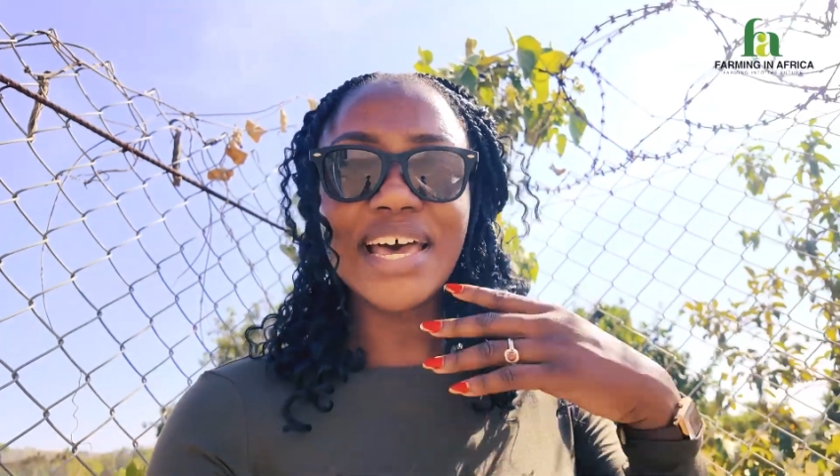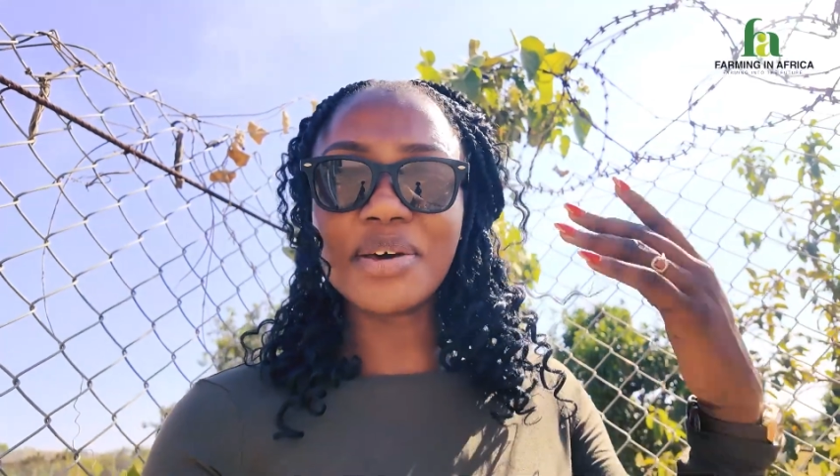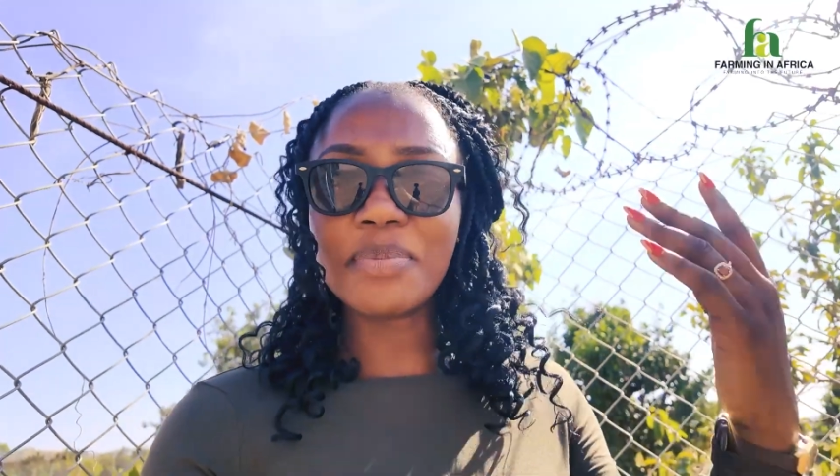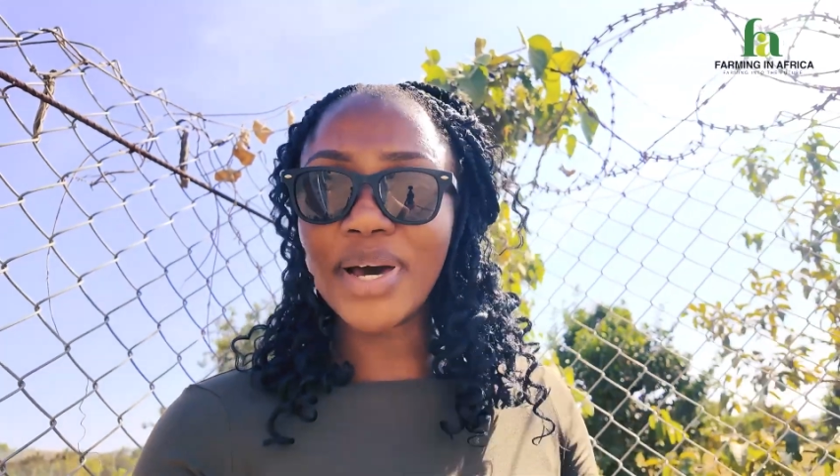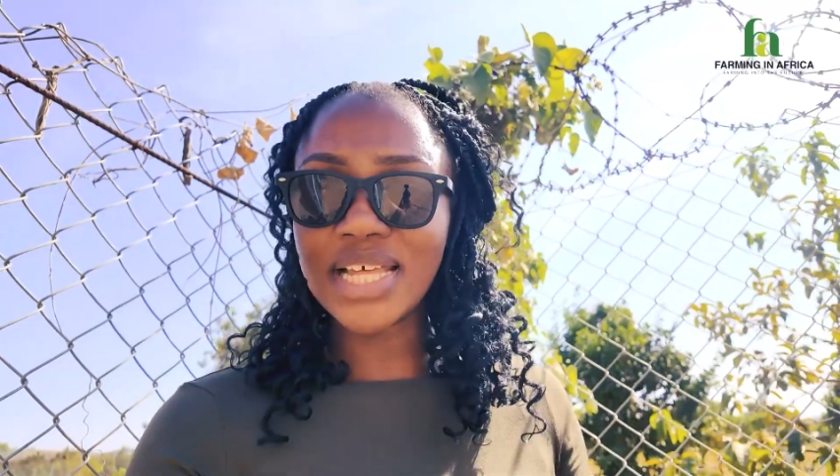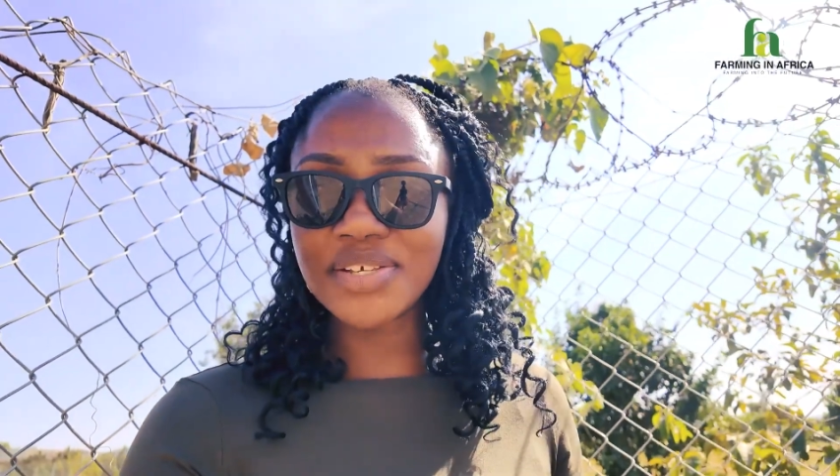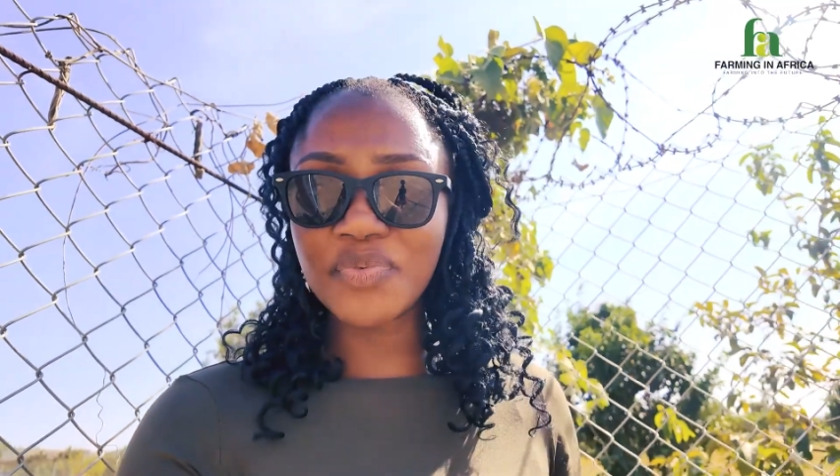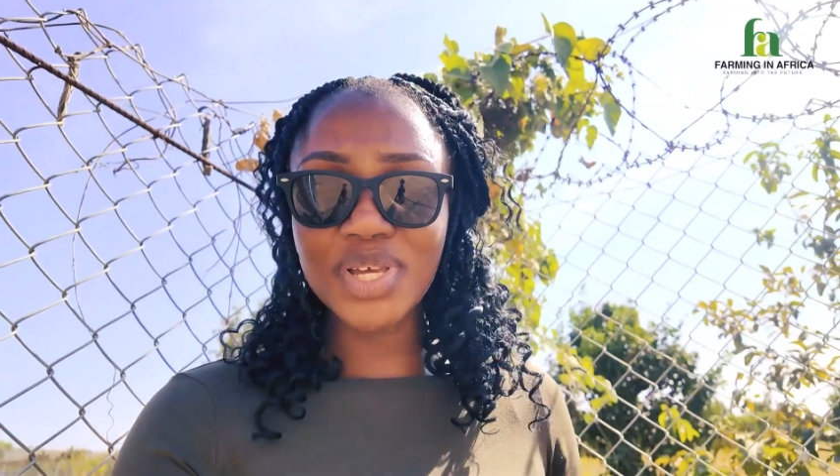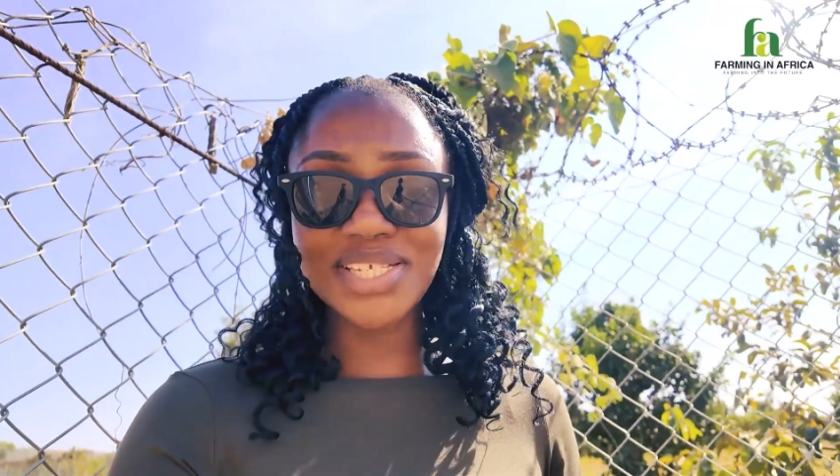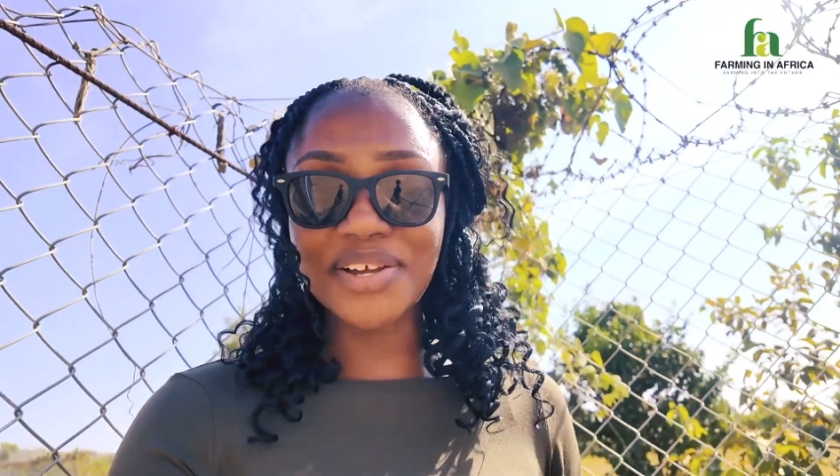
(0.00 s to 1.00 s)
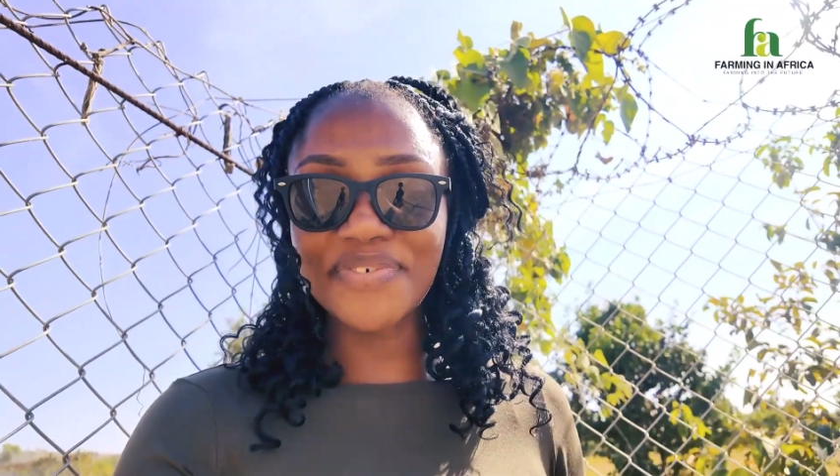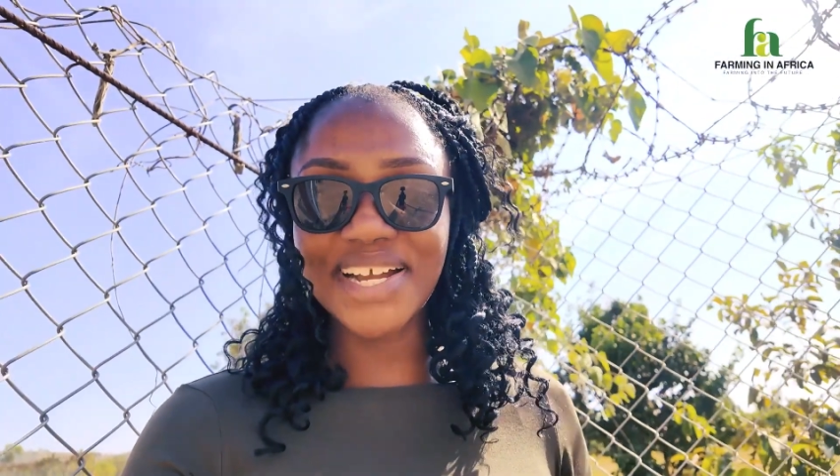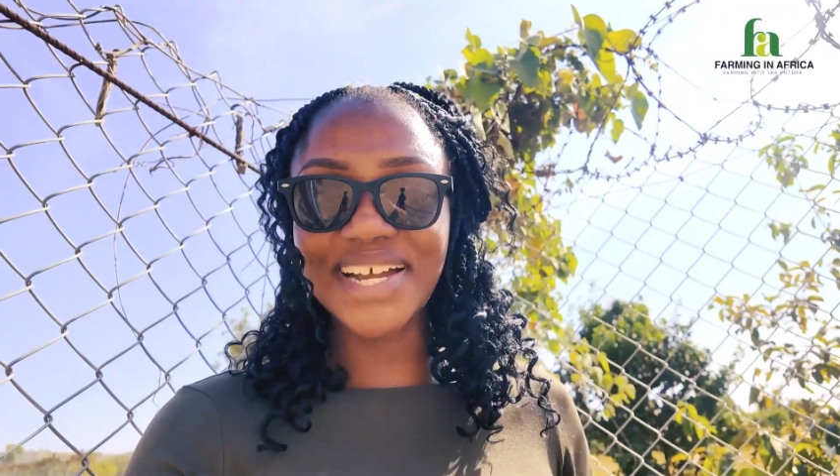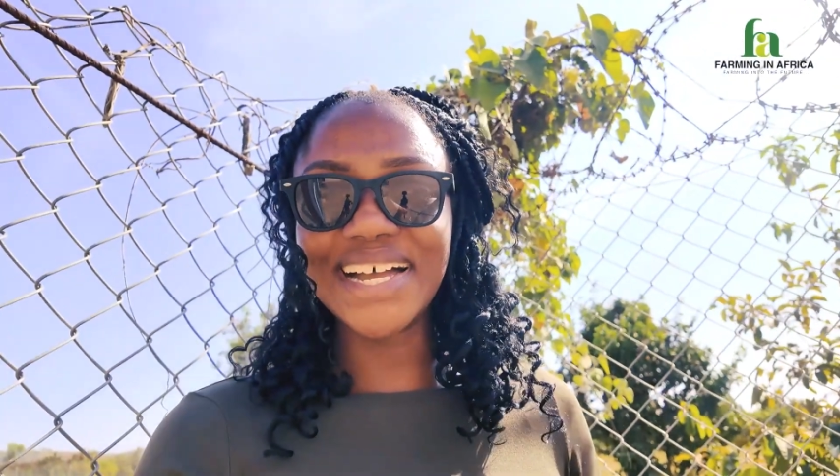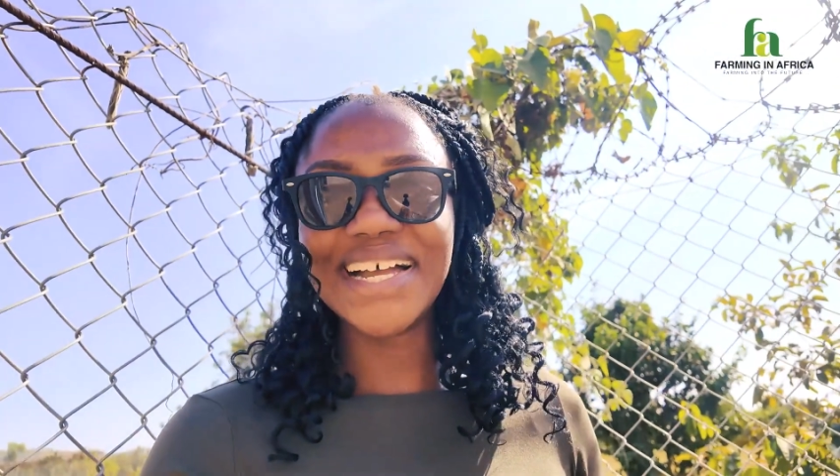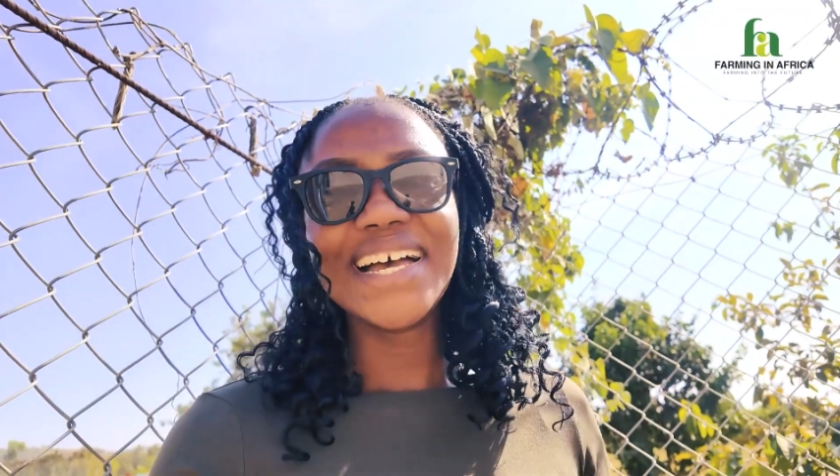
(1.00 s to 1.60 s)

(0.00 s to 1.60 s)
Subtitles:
other parts of West Africa?